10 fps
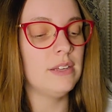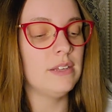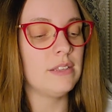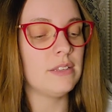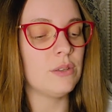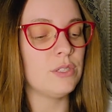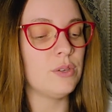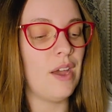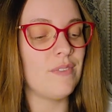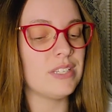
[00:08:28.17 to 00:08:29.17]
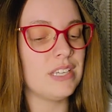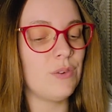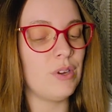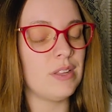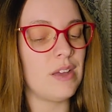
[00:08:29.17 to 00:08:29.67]
Those two haven't seen
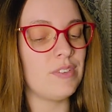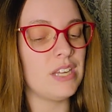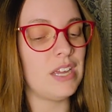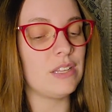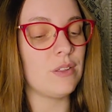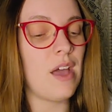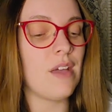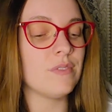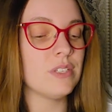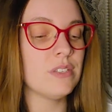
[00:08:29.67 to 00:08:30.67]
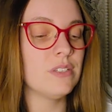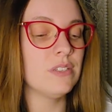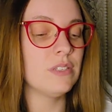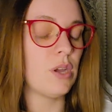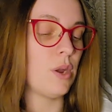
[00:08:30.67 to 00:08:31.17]
real love a day in their lives,
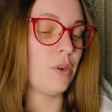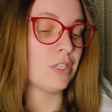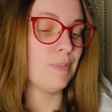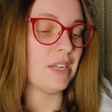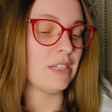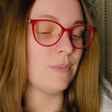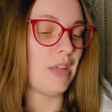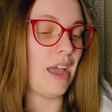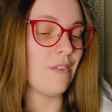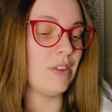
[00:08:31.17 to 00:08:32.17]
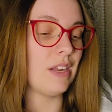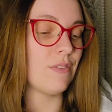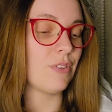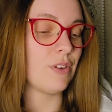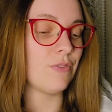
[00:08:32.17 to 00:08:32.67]
so I don't expect them to have any
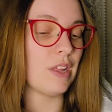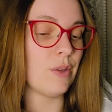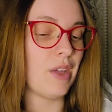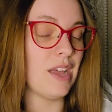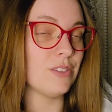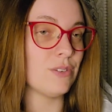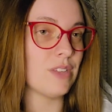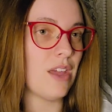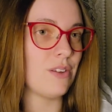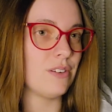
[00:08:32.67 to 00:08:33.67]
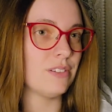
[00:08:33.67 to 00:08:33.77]
for their fellow casters either.